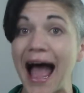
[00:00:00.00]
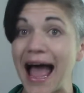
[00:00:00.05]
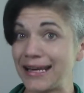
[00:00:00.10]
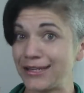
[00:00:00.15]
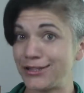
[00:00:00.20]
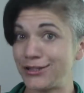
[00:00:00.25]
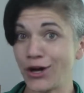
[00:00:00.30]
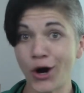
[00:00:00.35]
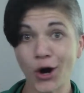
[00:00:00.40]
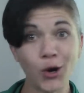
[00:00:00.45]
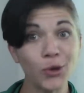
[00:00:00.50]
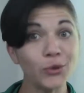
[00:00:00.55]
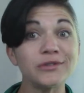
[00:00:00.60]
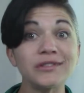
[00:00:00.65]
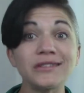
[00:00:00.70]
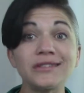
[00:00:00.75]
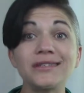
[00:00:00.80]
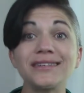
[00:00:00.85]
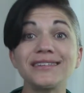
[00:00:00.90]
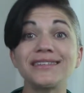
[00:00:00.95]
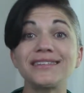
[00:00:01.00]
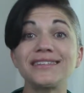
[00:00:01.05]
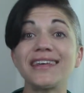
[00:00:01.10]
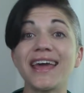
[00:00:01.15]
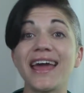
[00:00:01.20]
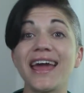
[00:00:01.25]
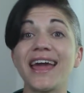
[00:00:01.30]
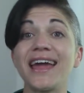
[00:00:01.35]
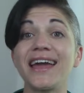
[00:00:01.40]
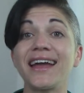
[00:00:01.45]
totes
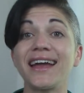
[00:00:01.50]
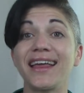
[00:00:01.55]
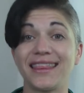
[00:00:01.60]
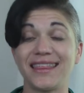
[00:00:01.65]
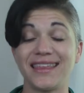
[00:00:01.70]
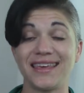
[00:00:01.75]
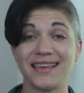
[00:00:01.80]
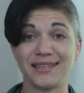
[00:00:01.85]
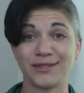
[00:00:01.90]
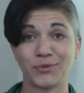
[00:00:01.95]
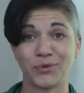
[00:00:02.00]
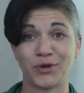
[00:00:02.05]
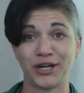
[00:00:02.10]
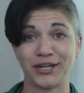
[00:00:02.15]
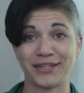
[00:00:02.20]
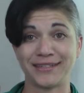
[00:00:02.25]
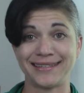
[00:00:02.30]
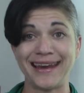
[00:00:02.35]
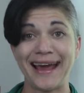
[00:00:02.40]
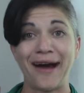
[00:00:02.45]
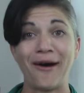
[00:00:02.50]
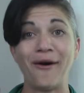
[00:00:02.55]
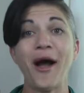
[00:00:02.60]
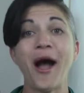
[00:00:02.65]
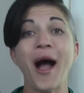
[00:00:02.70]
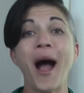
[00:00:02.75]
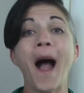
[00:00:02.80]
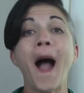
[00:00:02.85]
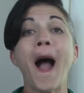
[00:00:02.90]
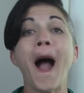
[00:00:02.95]
say these words. Now,
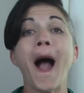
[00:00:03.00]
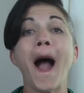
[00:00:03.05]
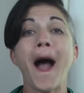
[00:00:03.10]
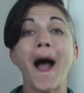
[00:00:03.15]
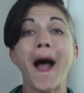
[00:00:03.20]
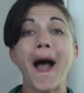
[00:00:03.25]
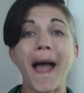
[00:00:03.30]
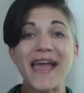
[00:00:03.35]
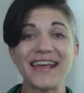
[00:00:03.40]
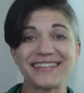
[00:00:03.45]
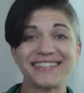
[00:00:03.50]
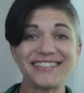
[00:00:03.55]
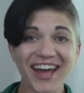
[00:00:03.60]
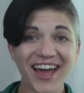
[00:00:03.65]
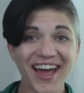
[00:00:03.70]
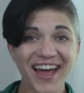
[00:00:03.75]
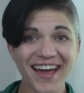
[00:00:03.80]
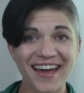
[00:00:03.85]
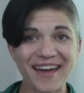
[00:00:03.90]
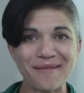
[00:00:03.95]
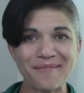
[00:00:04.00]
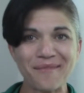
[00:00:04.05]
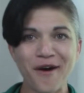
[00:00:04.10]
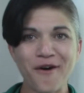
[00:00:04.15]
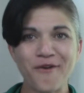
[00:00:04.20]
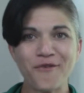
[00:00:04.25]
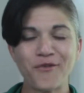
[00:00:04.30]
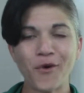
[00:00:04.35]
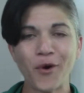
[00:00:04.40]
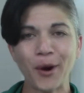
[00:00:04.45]
it's time
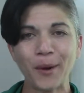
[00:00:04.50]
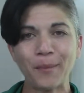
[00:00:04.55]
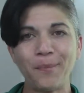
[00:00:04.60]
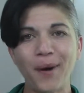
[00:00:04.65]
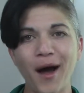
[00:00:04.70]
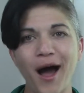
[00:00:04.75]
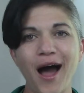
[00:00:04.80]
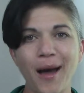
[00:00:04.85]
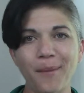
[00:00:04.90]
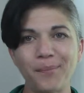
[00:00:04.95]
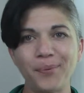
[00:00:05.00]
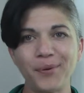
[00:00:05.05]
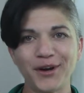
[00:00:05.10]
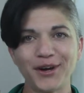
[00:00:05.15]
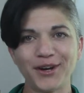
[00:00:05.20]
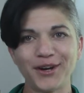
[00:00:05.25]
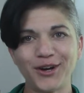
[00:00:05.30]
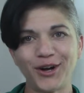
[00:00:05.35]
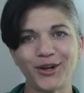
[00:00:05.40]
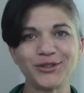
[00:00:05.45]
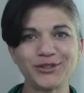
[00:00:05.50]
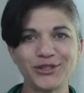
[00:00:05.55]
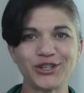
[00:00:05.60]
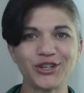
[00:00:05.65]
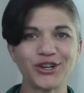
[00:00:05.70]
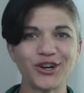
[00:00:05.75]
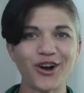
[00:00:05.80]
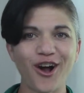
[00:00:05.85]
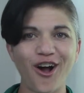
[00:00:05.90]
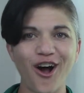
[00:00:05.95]
for pop
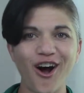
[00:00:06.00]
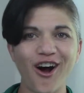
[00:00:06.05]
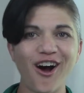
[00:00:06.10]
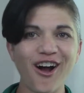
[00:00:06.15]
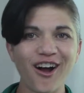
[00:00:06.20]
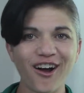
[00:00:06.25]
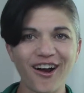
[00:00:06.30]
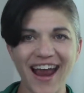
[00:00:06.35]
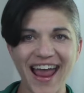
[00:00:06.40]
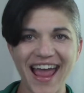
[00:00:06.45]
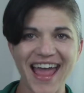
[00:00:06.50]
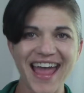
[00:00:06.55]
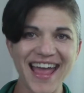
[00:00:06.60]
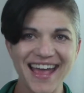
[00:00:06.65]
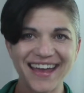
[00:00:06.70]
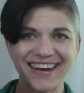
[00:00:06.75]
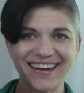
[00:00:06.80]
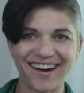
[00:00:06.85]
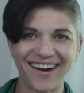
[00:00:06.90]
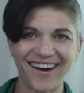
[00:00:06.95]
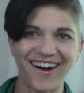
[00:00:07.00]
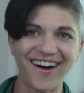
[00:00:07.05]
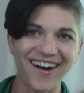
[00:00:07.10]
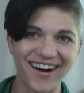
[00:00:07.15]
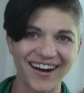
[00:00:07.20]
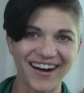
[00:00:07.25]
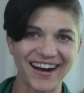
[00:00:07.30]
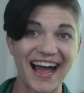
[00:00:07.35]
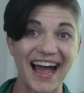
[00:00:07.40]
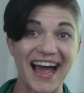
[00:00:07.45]
culture
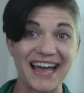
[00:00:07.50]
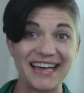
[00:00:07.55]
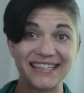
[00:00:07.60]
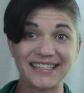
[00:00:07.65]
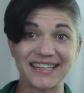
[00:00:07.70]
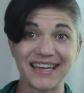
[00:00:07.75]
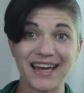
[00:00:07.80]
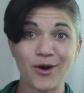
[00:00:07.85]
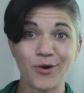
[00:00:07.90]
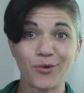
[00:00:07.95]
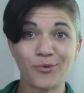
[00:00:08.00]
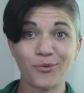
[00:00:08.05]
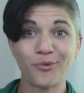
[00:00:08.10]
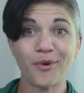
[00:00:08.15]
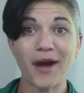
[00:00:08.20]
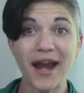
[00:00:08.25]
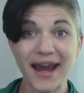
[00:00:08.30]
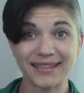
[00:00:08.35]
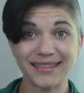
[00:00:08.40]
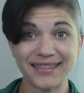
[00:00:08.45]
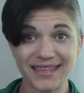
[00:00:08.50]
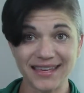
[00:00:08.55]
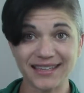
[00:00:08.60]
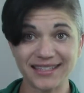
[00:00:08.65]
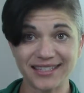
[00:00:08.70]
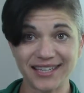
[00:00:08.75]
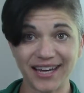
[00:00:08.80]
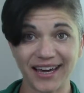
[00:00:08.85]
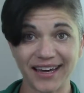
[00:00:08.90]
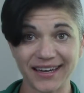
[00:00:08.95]
R&R. Guys, write
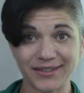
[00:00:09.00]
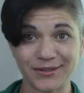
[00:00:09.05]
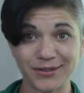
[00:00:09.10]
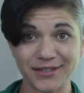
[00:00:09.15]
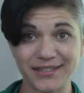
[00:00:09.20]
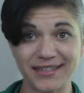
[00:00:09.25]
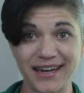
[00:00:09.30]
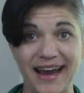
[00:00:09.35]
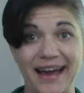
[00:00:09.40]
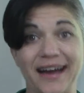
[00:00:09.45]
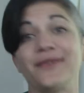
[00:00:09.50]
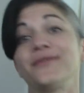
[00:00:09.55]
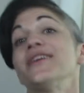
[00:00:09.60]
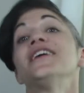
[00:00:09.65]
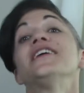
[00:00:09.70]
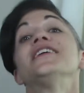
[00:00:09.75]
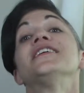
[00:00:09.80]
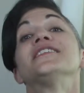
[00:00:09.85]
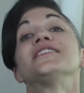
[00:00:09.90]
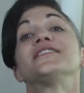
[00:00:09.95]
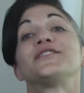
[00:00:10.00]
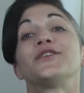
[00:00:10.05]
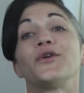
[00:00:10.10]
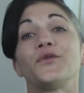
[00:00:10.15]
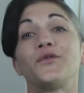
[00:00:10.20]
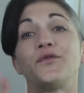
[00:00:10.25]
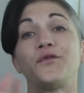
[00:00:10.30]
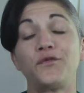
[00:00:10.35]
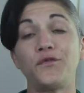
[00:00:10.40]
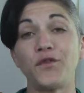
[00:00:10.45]
these titles down. So
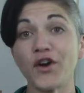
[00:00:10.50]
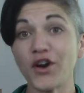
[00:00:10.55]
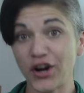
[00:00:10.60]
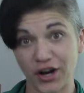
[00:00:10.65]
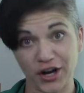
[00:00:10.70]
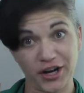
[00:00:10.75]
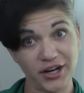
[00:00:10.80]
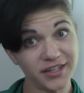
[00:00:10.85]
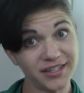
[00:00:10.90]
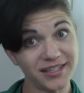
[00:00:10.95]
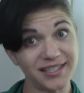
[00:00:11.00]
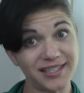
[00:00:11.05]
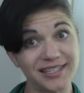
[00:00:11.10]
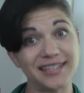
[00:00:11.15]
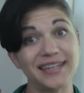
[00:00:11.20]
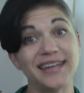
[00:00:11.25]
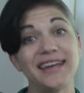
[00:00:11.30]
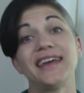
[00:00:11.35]
first,